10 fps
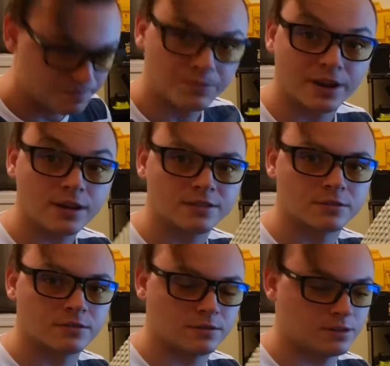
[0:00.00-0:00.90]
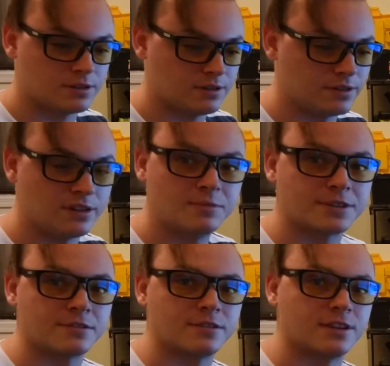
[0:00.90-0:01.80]
But I got these cool little
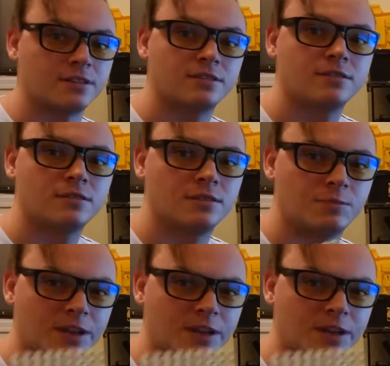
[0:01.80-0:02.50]
Neopixel things. It's